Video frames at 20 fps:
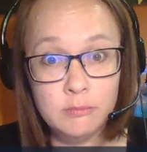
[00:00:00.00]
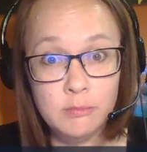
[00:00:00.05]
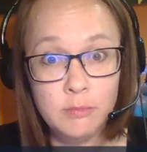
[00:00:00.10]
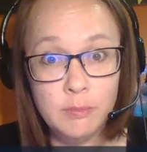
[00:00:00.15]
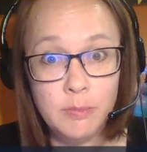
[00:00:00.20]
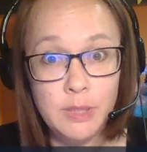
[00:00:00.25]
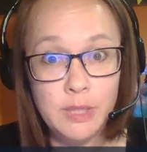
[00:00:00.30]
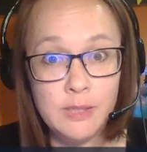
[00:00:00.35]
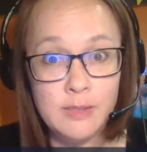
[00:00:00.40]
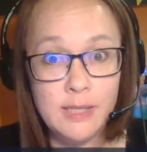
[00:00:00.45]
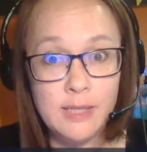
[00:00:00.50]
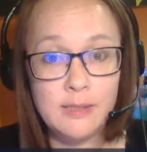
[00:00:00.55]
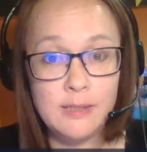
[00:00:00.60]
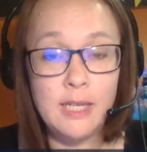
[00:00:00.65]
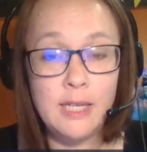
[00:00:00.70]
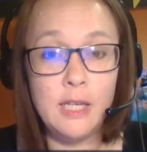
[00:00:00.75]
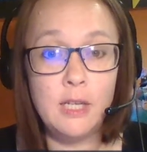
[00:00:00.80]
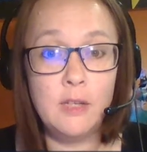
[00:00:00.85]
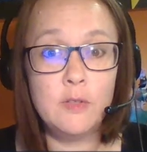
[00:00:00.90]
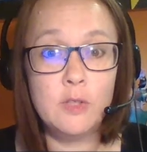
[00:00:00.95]
because that
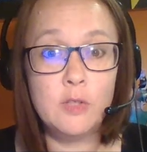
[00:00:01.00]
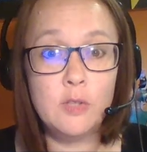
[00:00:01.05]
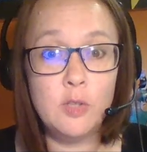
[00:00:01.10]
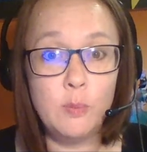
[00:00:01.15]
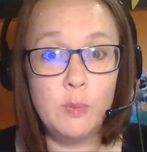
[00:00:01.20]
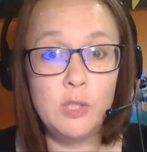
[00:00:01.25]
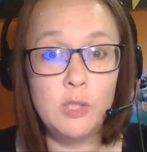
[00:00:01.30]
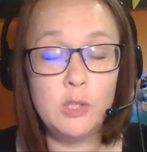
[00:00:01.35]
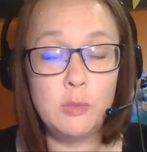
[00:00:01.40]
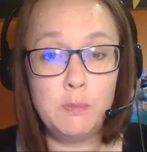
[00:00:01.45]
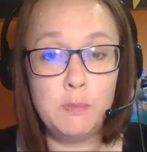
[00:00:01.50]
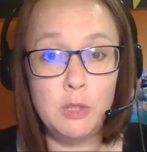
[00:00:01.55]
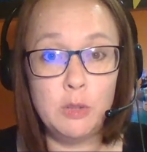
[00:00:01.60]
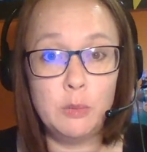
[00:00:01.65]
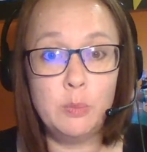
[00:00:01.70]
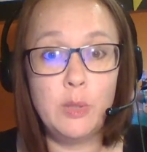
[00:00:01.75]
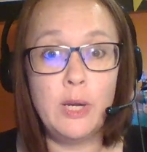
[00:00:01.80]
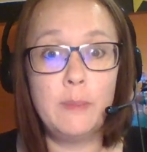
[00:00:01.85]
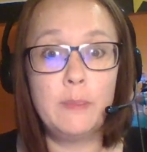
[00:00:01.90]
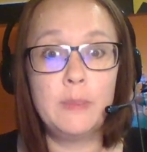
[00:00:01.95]
saves so much meal
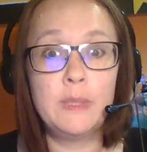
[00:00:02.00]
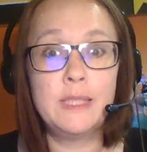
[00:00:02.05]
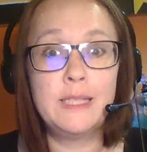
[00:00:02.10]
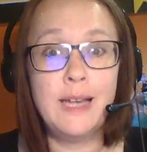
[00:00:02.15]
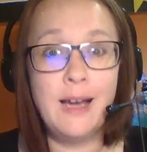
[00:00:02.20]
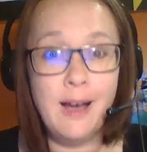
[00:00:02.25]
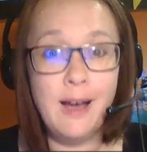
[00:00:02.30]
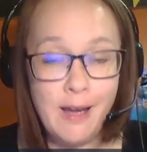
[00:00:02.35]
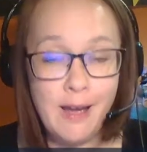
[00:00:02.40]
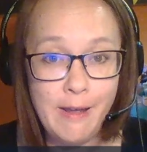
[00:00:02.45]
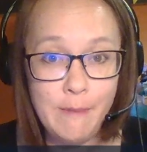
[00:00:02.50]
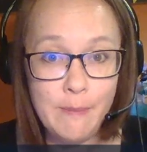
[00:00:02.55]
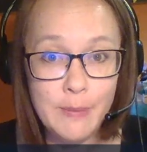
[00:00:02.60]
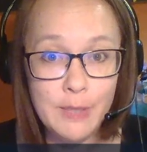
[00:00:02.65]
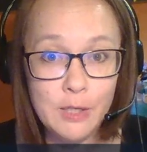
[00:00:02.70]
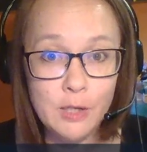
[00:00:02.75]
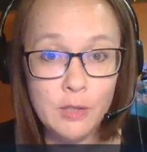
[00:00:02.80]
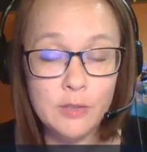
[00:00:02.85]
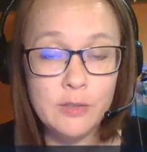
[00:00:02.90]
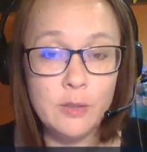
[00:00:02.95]
prep time. It
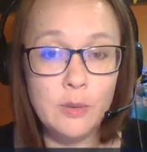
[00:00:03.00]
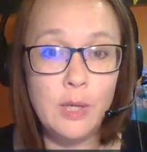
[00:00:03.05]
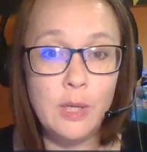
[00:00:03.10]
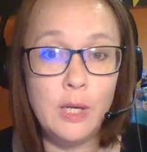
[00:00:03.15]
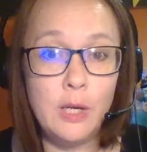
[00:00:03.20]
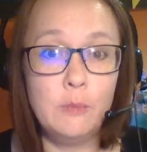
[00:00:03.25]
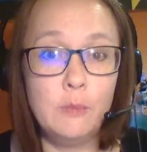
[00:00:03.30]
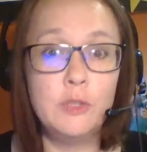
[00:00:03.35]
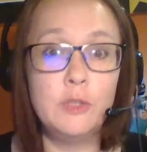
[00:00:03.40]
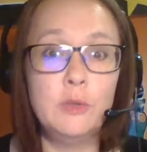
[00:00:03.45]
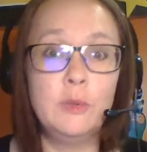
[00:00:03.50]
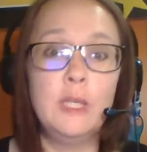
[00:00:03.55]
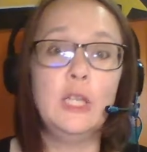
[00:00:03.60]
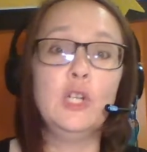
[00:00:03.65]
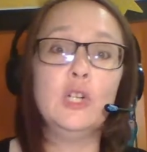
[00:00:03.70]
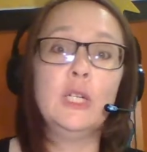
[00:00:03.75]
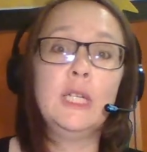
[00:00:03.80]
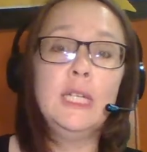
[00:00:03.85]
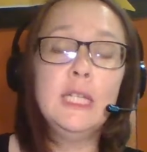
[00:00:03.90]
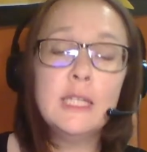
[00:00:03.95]
also helps you get
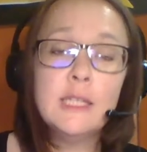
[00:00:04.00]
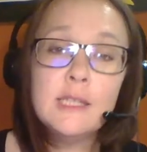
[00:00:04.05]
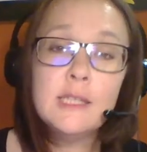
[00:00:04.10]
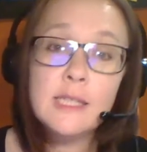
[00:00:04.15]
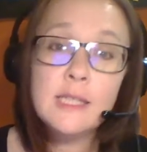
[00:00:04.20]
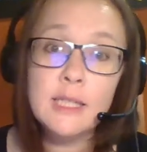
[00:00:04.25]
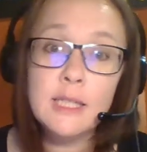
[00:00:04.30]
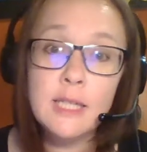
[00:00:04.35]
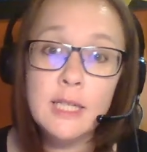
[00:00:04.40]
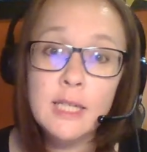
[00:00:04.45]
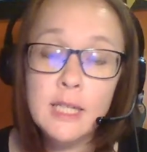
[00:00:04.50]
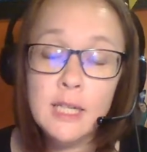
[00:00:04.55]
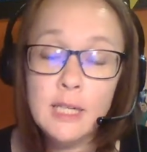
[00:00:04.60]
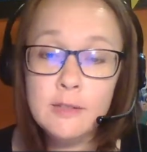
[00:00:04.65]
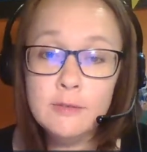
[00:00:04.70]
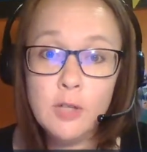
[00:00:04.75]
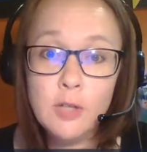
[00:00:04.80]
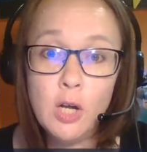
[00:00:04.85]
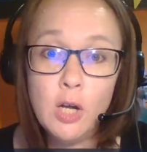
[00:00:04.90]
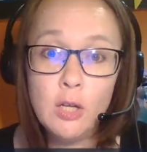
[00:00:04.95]
your kids
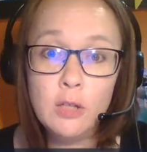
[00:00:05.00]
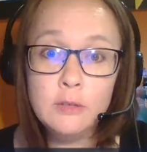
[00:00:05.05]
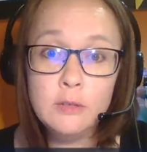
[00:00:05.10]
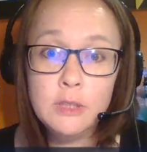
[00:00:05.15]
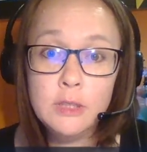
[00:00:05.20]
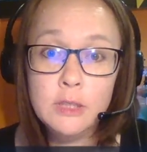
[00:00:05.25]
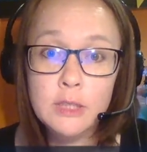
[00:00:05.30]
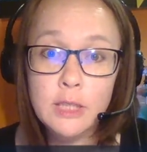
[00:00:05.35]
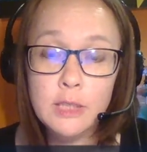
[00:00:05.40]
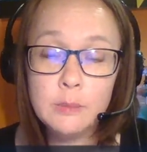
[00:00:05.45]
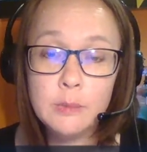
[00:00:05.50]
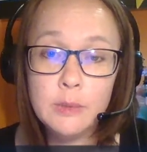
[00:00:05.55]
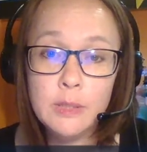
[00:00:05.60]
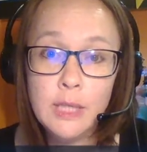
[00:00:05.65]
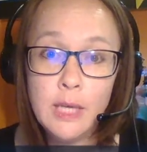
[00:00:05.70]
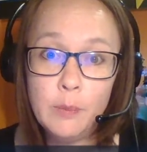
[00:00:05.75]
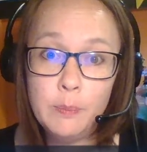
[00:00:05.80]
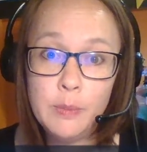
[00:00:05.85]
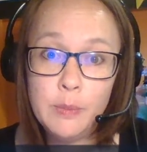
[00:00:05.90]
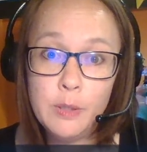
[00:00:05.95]
involved in
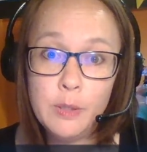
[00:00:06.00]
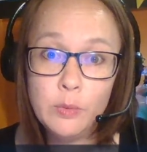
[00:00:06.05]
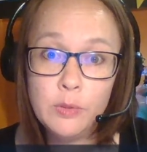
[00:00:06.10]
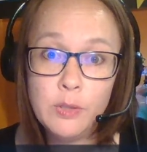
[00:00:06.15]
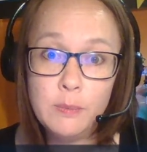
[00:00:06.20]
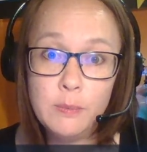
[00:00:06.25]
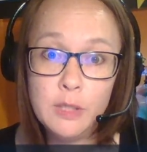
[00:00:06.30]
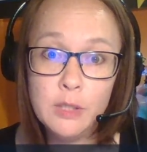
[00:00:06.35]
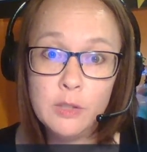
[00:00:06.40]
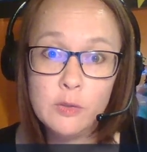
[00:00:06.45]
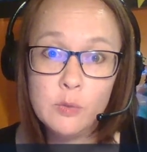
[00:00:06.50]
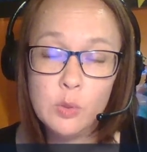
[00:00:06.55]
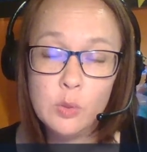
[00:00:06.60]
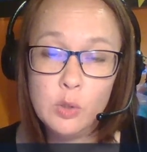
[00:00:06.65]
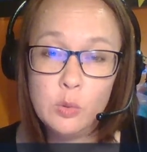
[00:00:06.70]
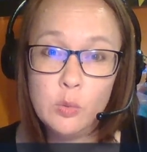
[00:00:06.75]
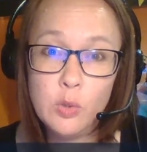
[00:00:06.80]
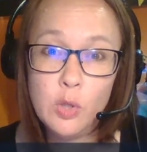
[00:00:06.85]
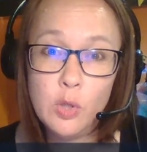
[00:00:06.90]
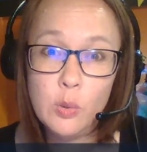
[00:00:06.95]
helping with the meals when
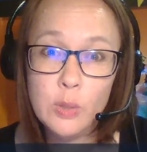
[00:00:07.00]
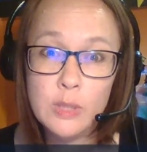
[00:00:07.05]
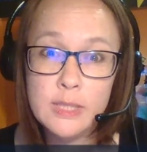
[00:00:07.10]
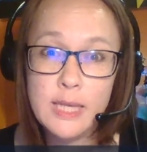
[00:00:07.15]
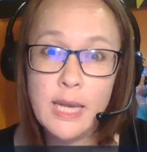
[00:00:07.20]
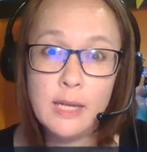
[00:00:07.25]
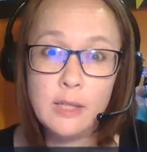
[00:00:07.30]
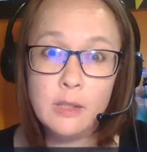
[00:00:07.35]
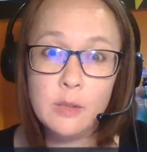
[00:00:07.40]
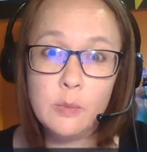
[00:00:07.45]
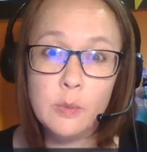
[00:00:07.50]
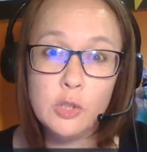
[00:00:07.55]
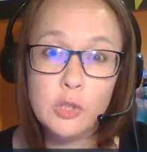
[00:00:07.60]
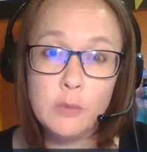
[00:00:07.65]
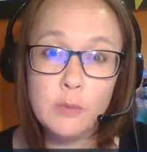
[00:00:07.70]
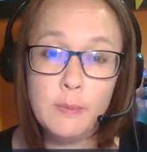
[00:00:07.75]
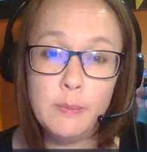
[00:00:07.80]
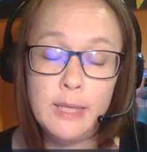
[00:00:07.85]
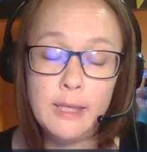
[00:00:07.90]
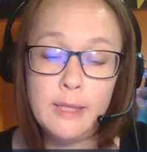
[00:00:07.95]
you know exactly what you're
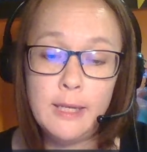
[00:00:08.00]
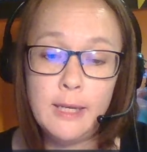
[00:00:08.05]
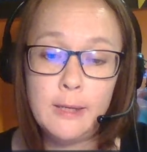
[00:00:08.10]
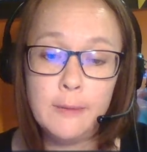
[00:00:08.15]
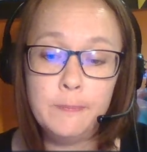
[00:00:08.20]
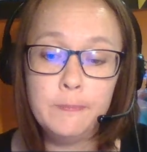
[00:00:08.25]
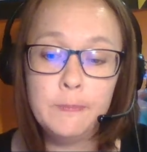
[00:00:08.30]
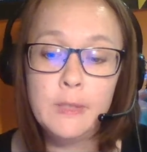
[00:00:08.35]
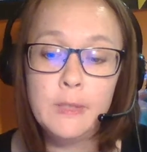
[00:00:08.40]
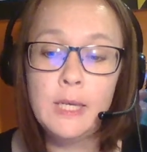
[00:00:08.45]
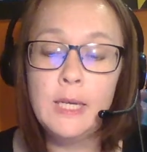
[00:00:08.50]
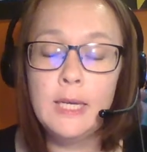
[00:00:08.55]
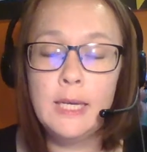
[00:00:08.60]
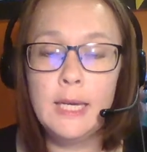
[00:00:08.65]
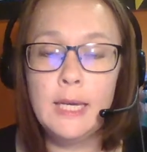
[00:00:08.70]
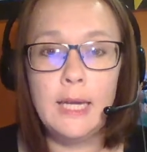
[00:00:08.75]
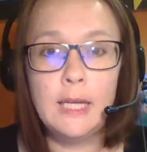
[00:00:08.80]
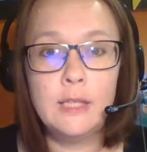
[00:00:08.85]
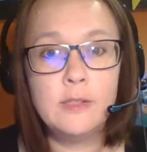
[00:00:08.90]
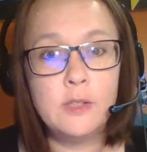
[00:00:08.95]
making.
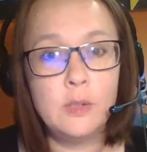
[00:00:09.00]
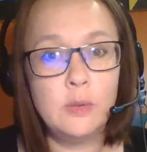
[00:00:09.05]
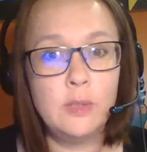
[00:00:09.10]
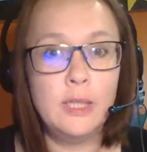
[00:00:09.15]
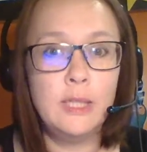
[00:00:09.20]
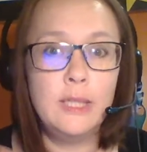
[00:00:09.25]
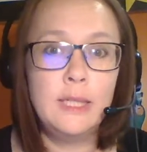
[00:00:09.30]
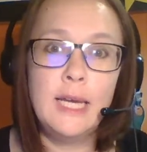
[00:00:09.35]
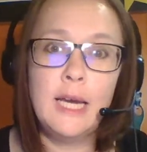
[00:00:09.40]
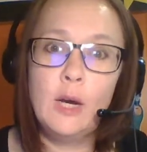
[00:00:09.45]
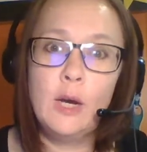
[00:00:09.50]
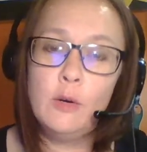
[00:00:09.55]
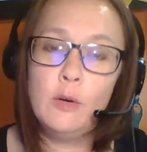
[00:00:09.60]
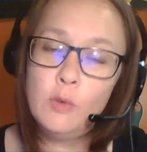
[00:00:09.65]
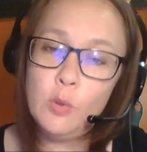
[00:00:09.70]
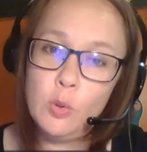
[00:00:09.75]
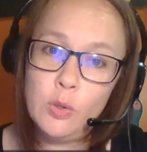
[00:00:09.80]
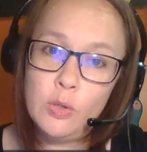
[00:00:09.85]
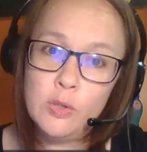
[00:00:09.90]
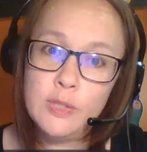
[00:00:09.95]
And so then now, of
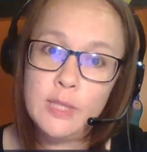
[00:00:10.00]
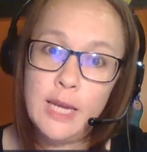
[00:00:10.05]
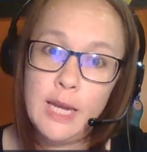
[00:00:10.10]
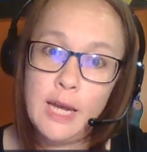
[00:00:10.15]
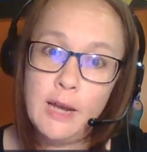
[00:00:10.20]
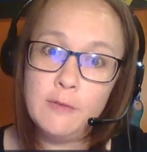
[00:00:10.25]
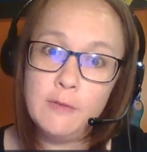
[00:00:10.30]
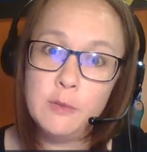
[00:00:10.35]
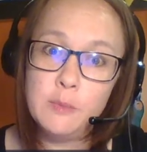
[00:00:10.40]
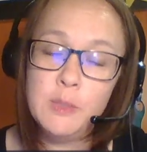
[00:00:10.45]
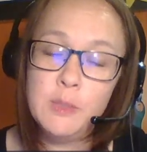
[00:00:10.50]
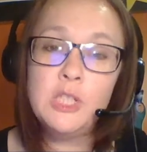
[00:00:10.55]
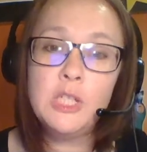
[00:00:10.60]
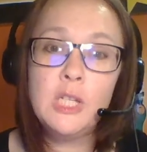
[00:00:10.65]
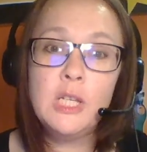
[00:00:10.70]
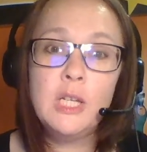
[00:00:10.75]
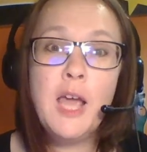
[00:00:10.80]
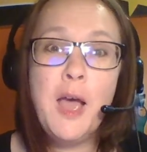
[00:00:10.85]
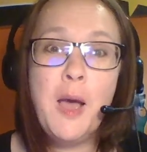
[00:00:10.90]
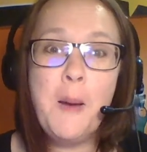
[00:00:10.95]
course, I have to
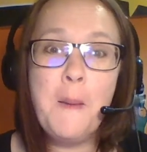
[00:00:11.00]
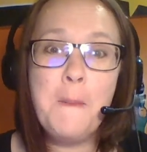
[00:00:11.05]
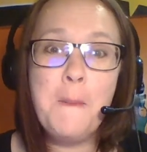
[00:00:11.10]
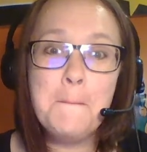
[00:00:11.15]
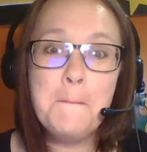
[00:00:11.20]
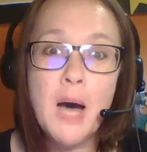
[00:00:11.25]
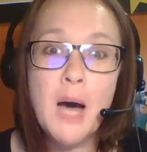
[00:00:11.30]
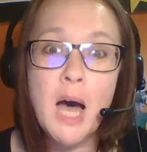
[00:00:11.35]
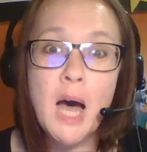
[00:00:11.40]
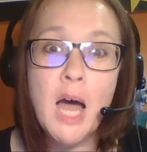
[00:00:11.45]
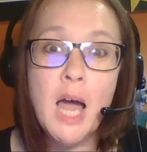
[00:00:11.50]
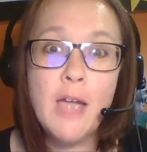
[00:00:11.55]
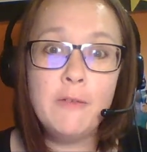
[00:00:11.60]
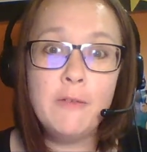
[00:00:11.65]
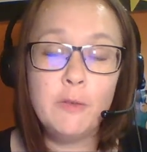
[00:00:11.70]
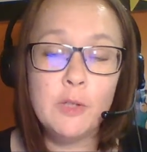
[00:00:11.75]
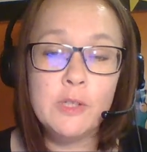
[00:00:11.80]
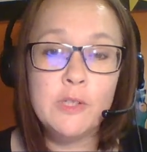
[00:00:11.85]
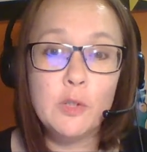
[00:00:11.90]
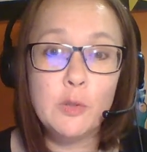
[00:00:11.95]
mention my
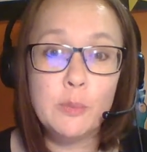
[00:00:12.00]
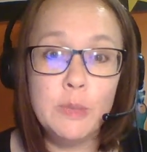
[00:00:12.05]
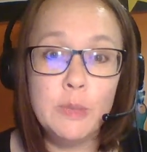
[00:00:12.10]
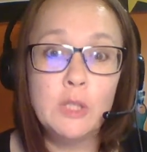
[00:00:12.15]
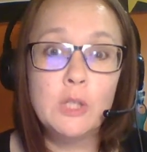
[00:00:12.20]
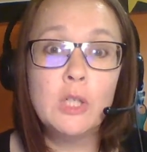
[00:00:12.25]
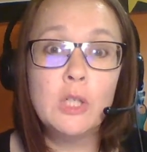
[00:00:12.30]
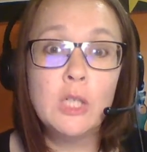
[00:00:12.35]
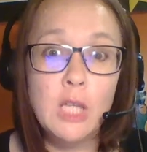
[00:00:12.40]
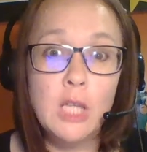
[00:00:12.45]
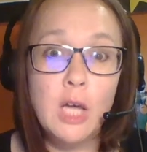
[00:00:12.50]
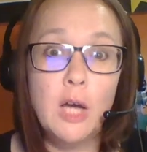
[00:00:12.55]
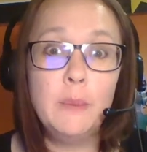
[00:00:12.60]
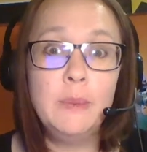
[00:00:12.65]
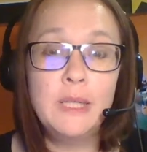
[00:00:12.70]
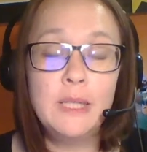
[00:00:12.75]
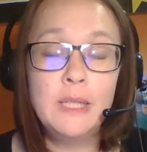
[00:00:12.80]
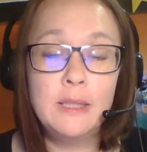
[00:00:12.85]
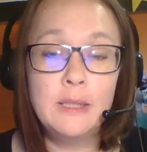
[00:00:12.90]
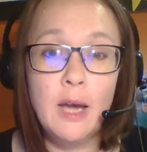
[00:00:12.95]
Freezer Meal Club
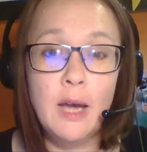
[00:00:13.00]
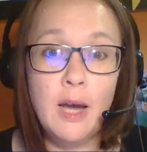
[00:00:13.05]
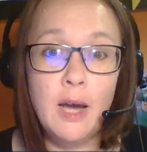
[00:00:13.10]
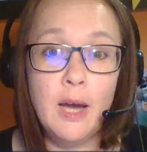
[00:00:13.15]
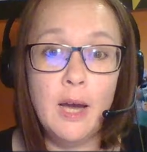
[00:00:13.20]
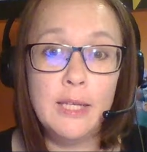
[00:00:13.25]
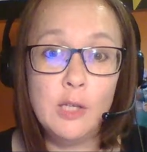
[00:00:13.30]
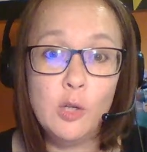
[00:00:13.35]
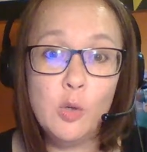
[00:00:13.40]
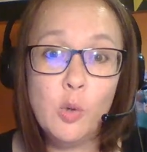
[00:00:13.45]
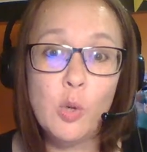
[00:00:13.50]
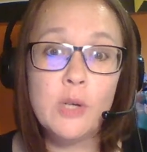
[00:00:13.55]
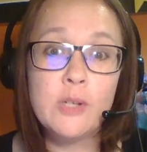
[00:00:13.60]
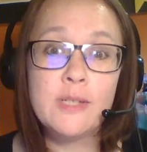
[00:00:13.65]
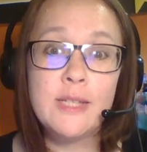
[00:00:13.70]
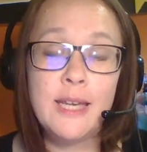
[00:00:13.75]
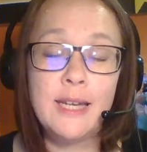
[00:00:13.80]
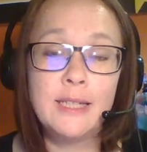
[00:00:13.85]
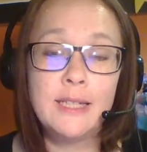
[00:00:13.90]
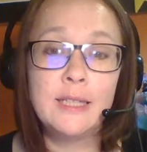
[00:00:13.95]

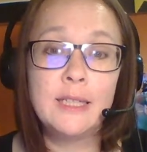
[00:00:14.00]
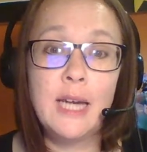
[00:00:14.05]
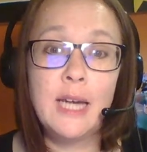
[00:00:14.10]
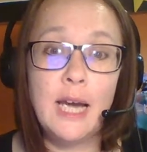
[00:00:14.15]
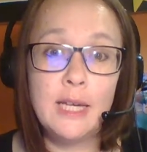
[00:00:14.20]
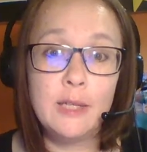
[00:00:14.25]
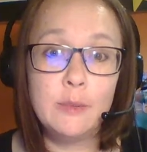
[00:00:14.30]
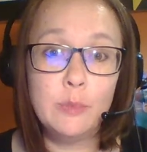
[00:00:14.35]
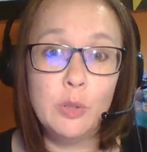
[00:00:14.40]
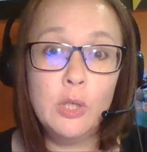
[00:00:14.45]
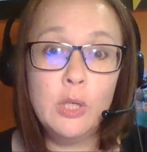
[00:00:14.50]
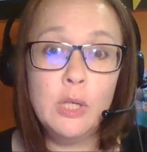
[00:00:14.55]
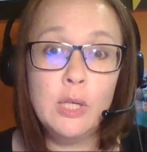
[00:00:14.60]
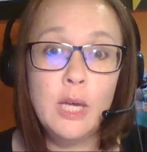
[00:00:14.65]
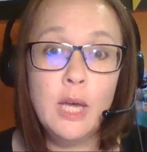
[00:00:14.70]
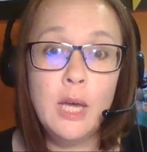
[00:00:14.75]
e-course and guidebook,